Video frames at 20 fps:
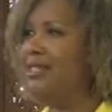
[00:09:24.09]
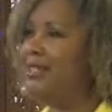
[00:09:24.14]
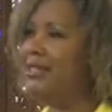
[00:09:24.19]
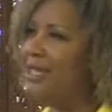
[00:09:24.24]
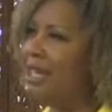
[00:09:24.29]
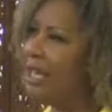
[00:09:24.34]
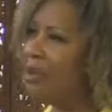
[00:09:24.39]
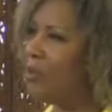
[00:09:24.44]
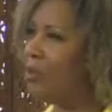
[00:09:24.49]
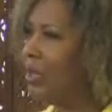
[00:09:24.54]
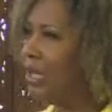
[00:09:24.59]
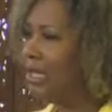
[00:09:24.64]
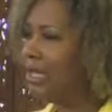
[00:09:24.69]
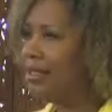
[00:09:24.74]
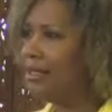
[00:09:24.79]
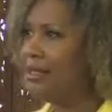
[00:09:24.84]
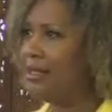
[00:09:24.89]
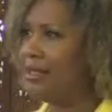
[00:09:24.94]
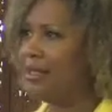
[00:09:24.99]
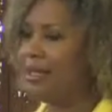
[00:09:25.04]
Is that a
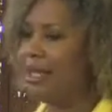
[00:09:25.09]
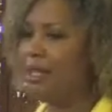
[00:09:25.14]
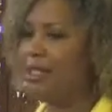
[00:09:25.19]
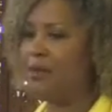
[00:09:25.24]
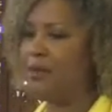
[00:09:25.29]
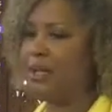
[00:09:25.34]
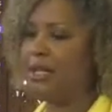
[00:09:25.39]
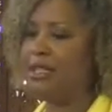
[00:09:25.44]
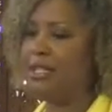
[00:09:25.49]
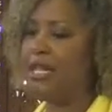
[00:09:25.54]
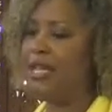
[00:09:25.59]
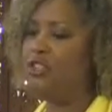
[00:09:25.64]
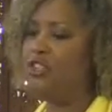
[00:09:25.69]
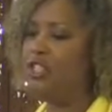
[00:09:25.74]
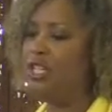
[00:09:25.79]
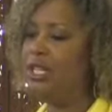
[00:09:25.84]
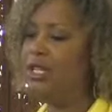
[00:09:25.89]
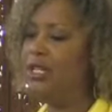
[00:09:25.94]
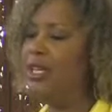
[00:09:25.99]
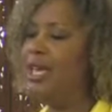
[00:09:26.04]
realistic
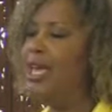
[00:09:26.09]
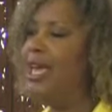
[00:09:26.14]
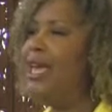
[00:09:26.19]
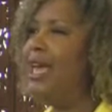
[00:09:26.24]
expectation?